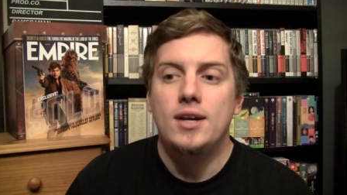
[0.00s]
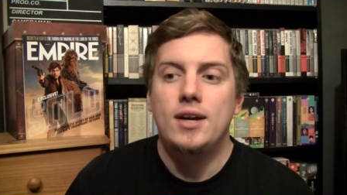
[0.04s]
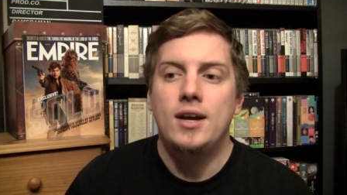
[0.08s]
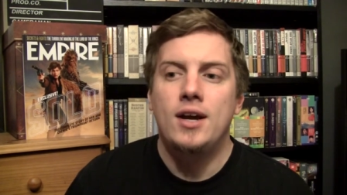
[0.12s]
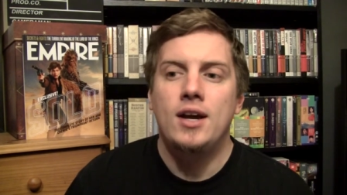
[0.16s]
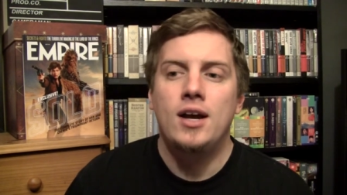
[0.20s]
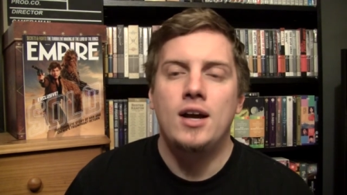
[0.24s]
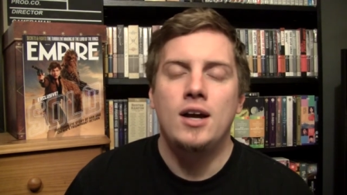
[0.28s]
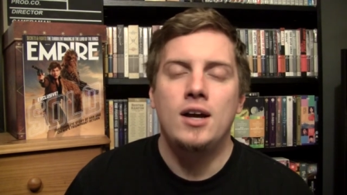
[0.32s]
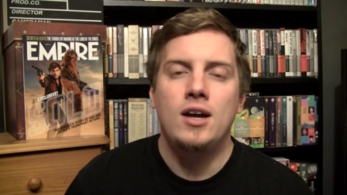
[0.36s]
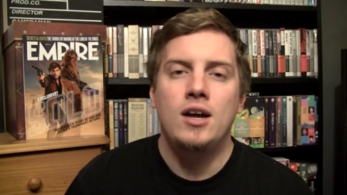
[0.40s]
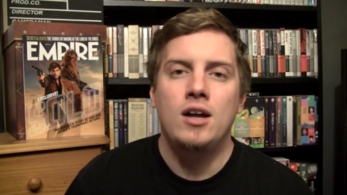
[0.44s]

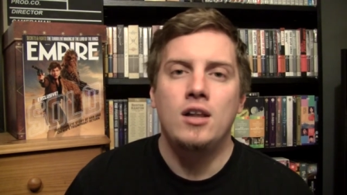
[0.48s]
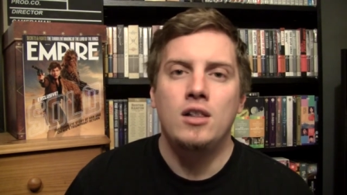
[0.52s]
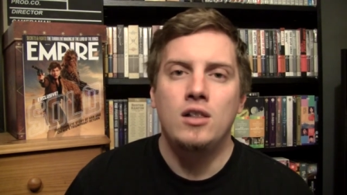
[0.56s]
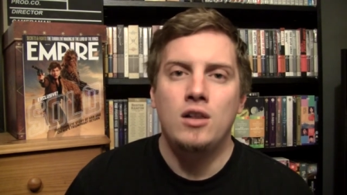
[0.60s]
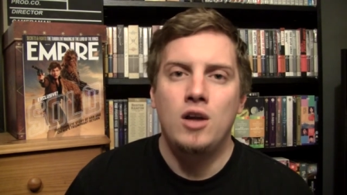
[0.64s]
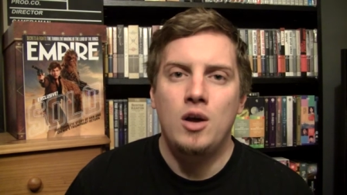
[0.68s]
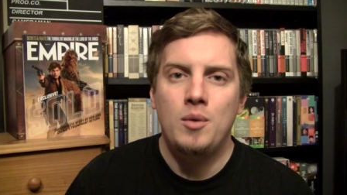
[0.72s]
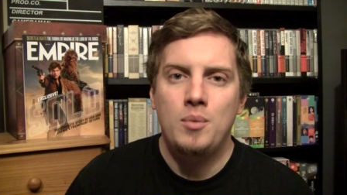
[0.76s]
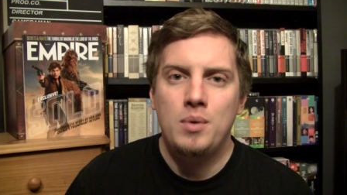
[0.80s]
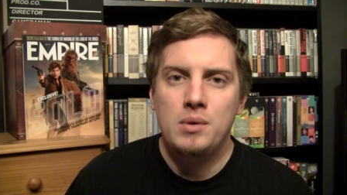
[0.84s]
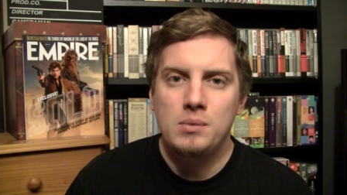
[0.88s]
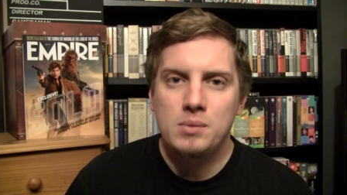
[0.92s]
Uh, a
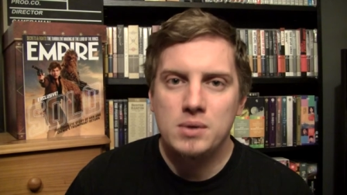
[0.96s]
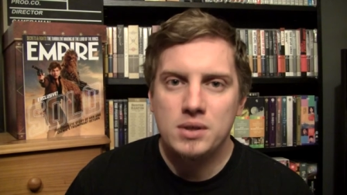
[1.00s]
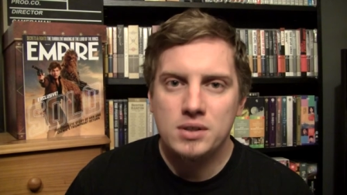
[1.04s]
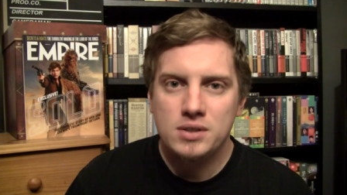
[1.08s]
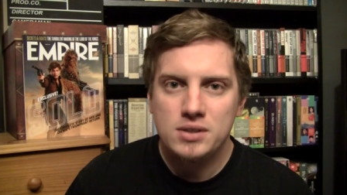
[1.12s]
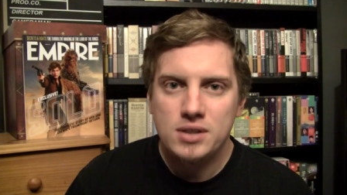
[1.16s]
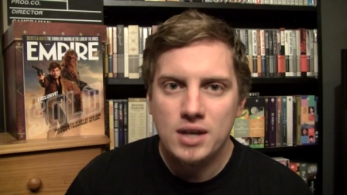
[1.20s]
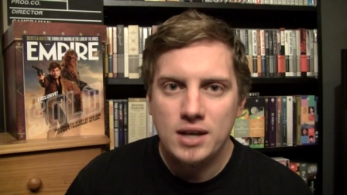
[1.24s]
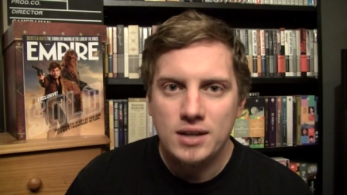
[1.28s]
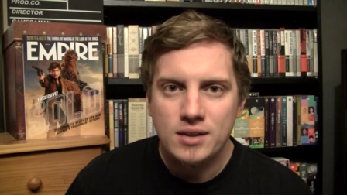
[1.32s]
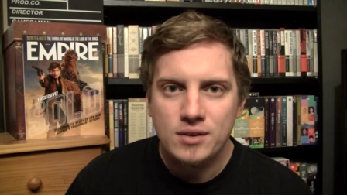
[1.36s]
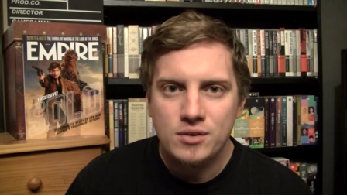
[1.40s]
lot of people are
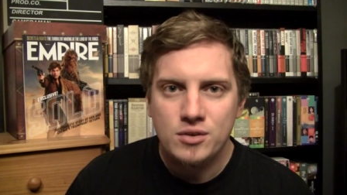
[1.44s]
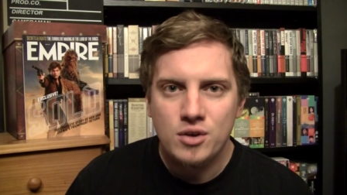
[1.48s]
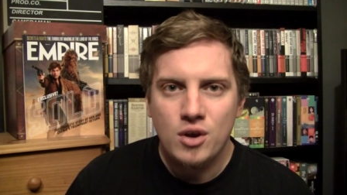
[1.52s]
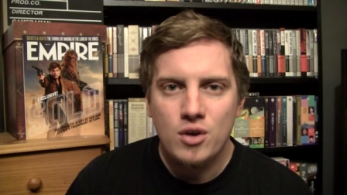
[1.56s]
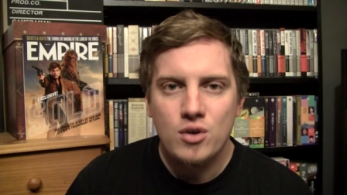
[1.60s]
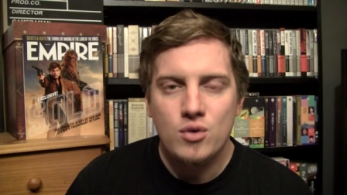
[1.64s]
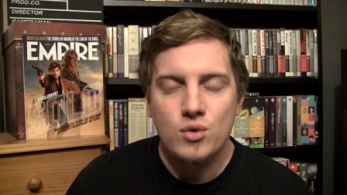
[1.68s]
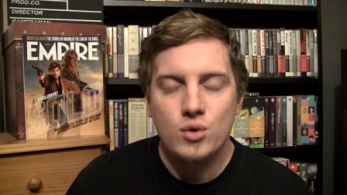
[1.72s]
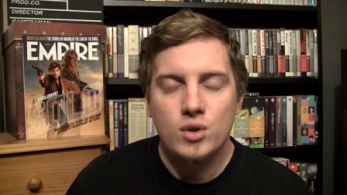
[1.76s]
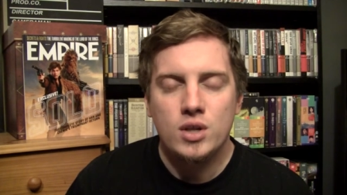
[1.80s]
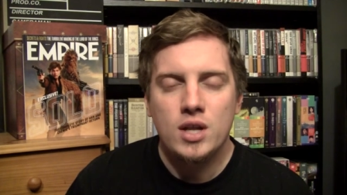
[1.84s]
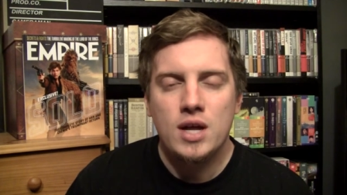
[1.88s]
saying that
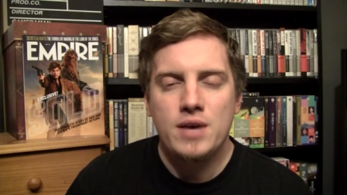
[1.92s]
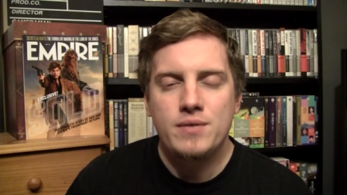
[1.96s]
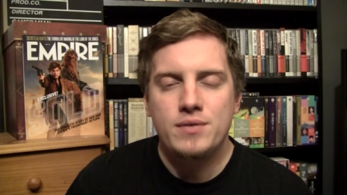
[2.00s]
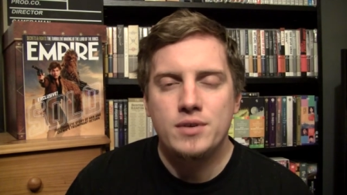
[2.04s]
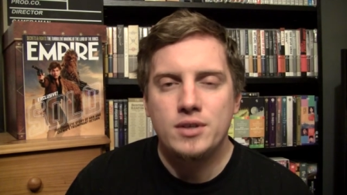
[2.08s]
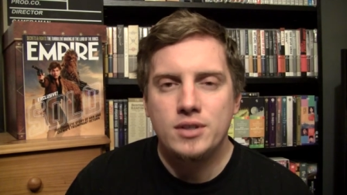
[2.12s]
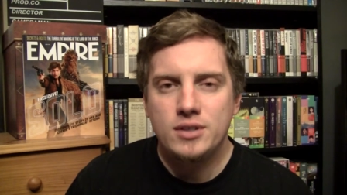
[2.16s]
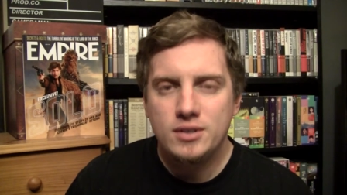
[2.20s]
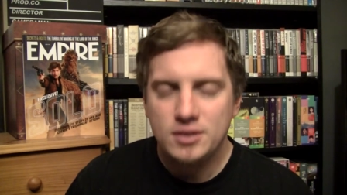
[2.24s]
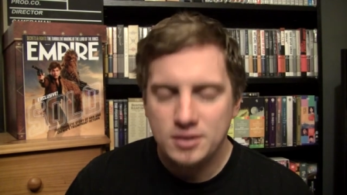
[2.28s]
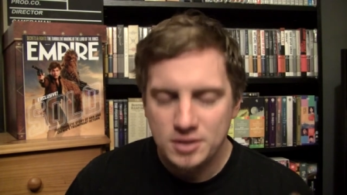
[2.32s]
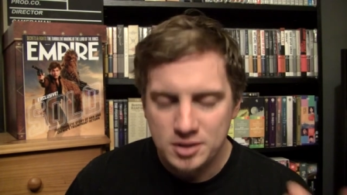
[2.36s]
Donald
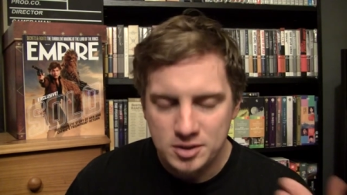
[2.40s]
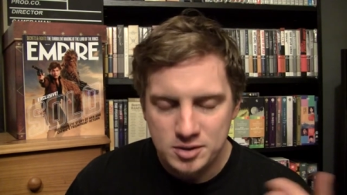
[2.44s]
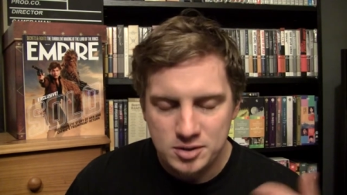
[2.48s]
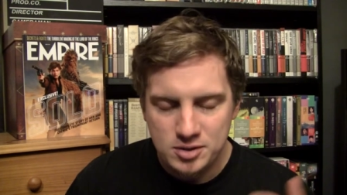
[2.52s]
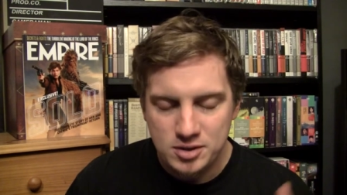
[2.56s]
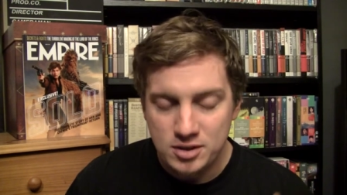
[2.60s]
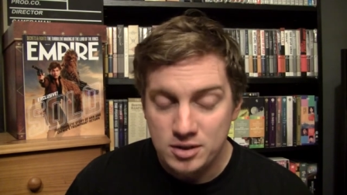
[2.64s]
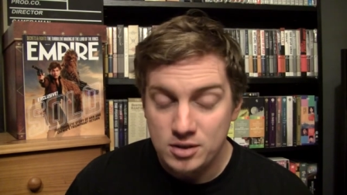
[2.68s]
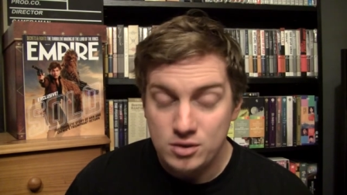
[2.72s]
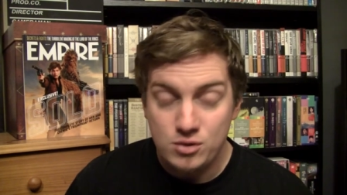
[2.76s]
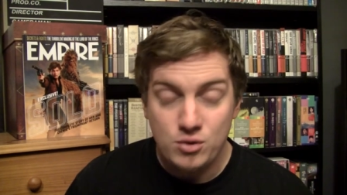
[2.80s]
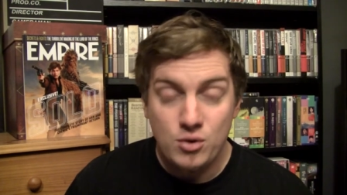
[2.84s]
Glover
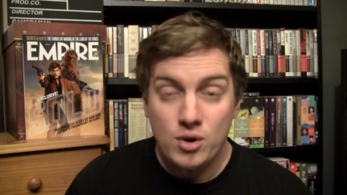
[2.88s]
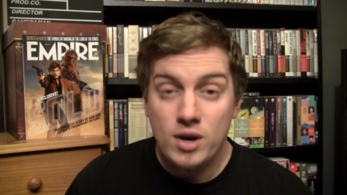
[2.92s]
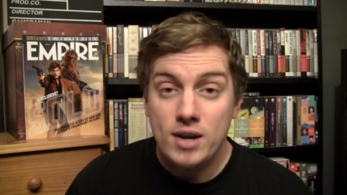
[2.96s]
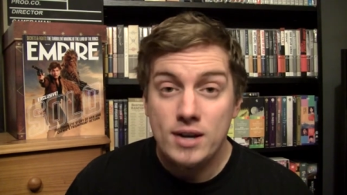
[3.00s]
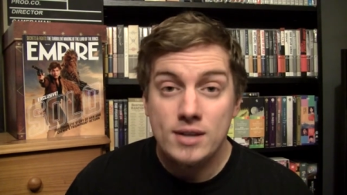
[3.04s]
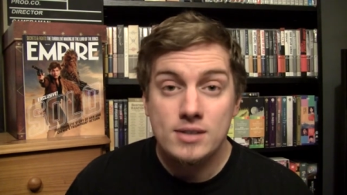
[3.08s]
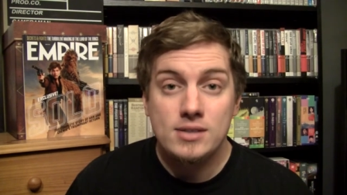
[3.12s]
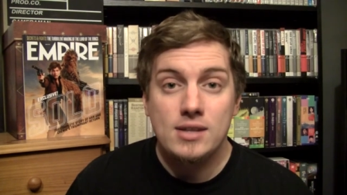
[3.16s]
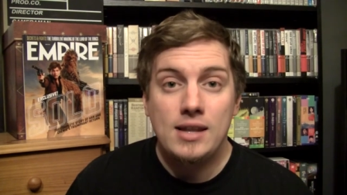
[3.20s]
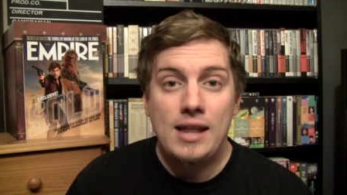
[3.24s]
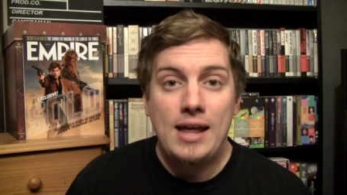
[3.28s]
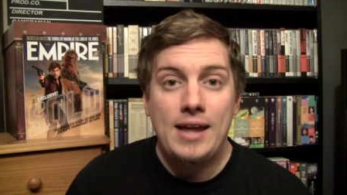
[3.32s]
is, is
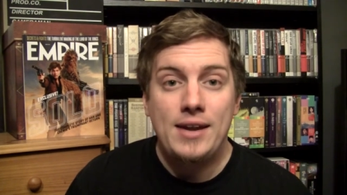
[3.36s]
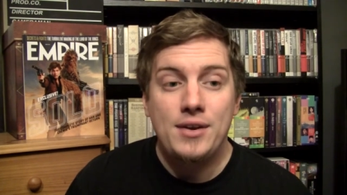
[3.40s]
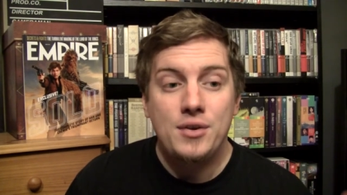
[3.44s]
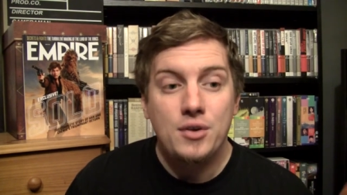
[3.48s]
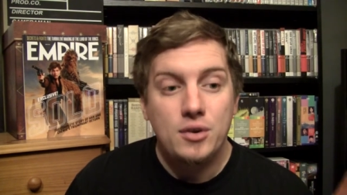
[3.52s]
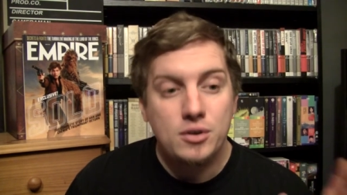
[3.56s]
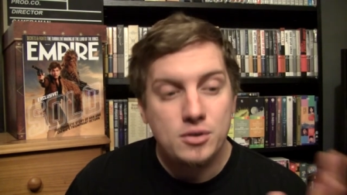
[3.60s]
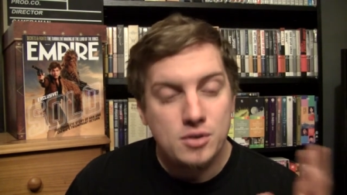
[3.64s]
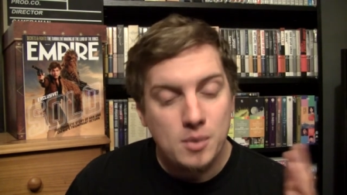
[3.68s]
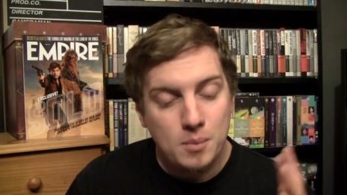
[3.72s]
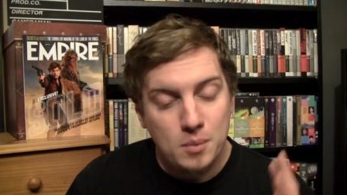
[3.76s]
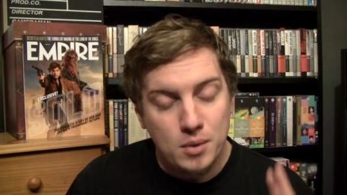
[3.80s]
great as
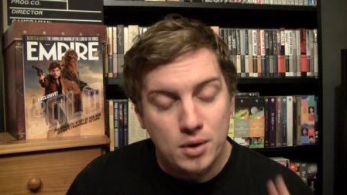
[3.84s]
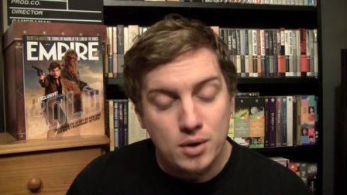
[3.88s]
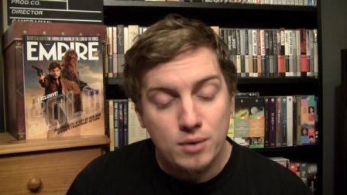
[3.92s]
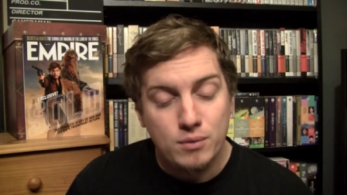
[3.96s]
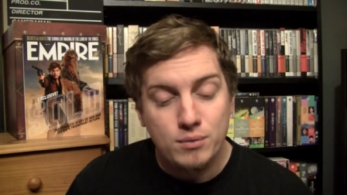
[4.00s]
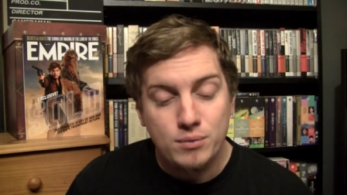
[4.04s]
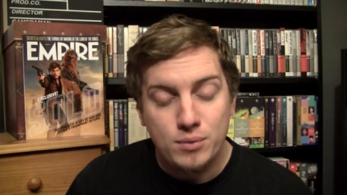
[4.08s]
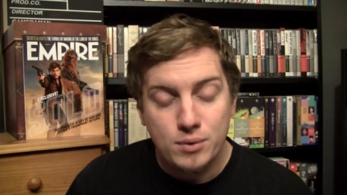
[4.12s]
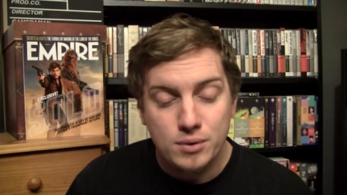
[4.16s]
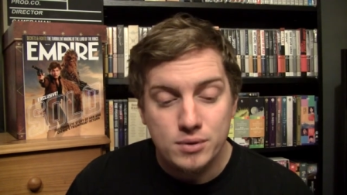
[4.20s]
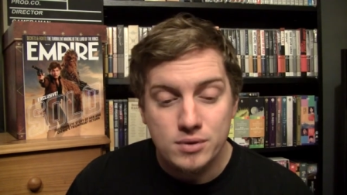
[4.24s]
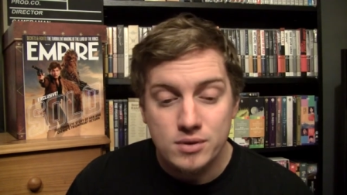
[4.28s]
Lando, so I'm
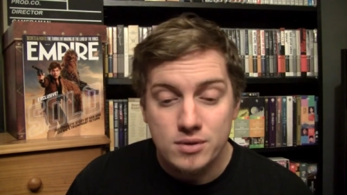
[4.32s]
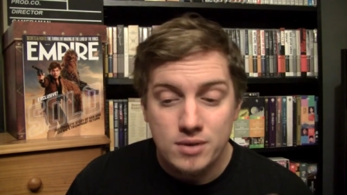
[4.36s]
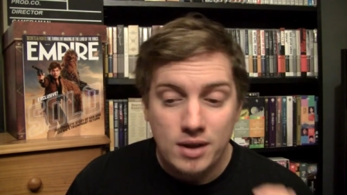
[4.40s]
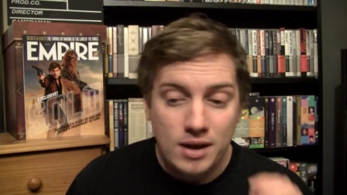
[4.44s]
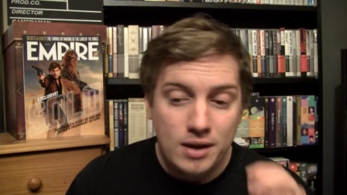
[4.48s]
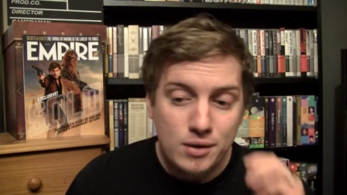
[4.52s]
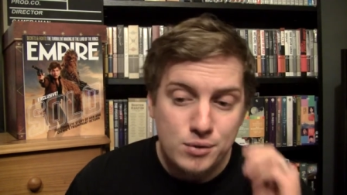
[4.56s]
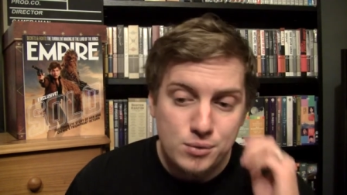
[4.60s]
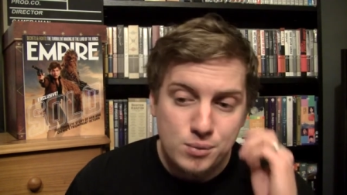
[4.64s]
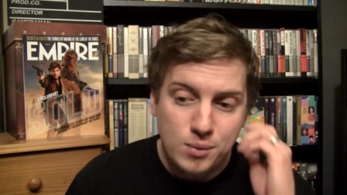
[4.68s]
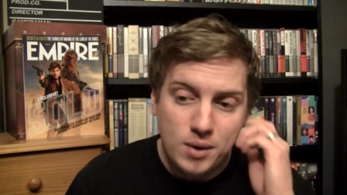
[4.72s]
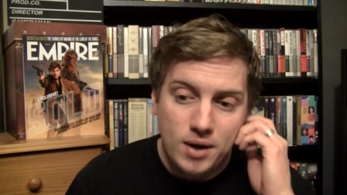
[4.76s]
looking forward to
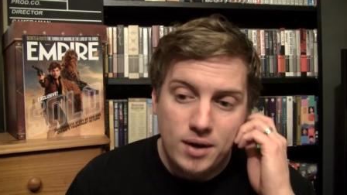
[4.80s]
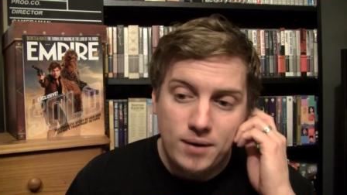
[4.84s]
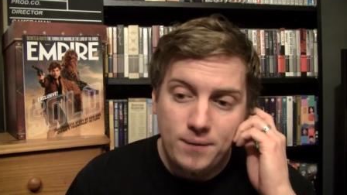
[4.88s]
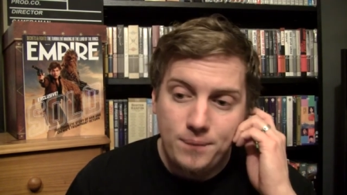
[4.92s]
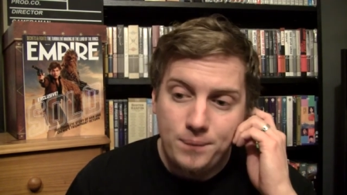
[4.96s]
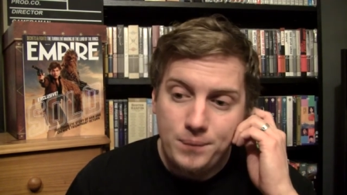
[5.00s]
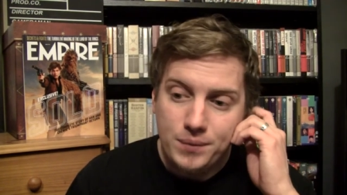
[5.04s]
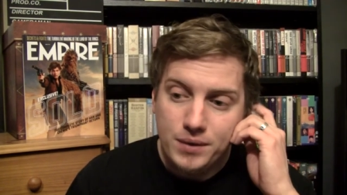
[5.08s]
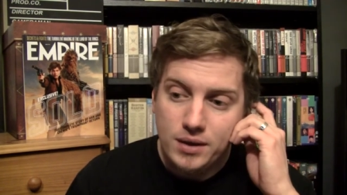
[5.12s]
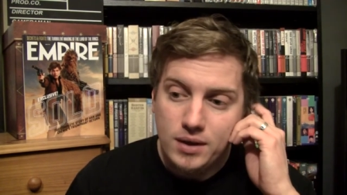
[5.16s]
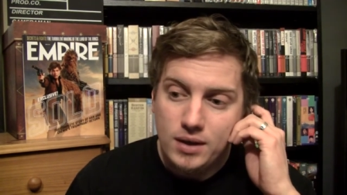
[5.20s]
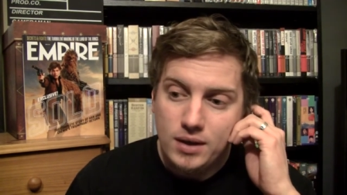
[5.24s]
that as well.